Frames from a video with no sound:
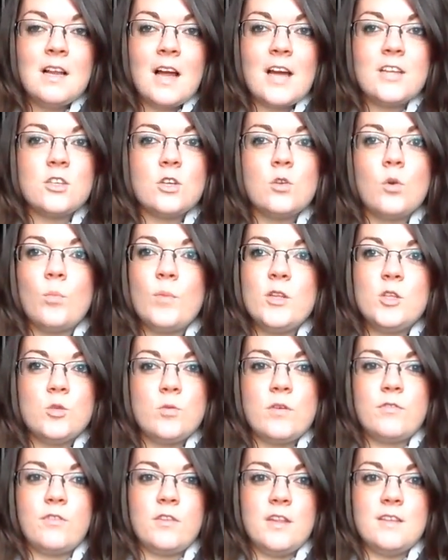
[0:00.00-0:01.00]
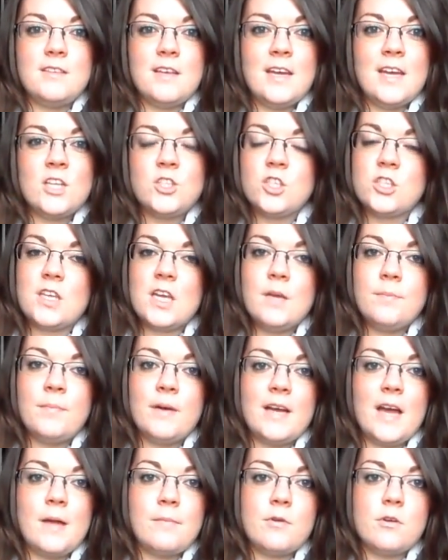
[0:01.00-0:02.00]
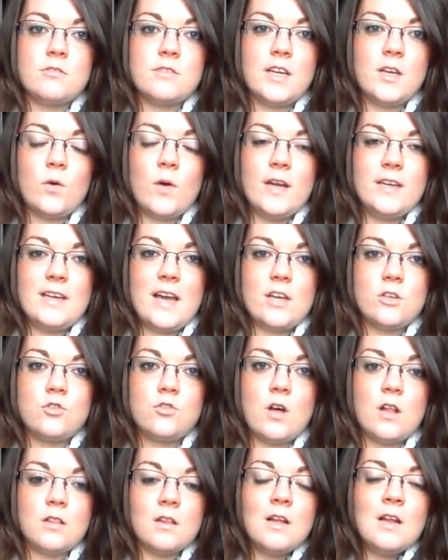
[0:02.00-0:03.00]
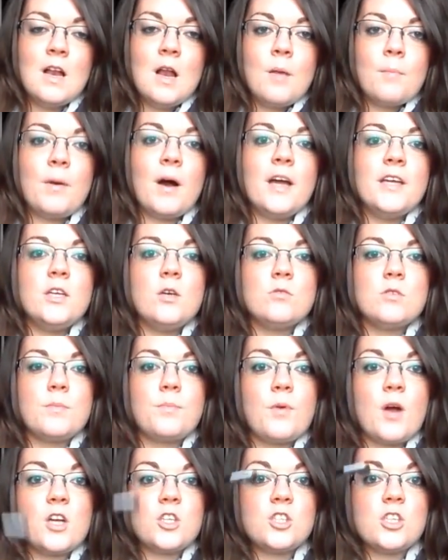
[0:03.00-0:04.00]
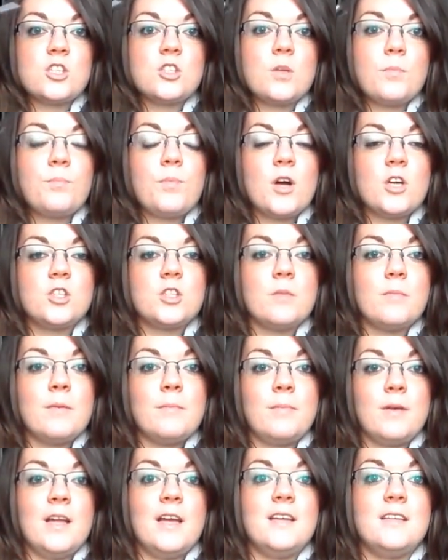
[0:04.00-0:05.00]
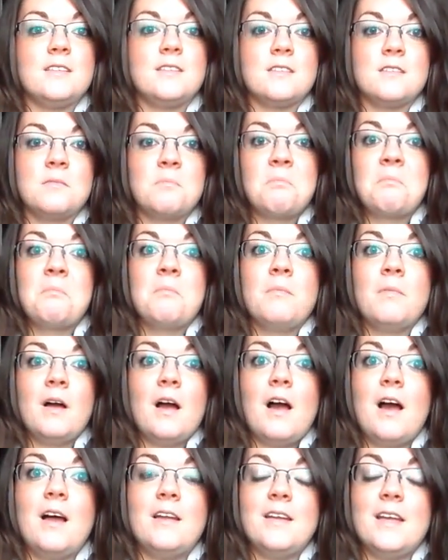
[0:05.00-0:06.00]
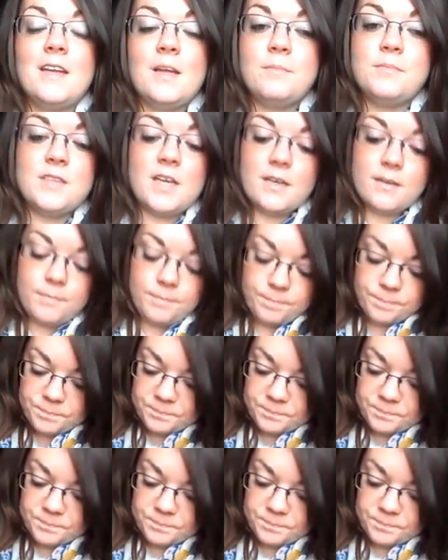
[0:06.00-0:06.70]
I don't normally do it for the day. I just keep my eyebrows like quite natural. But I use a brush just to brush them in place and then I'm done.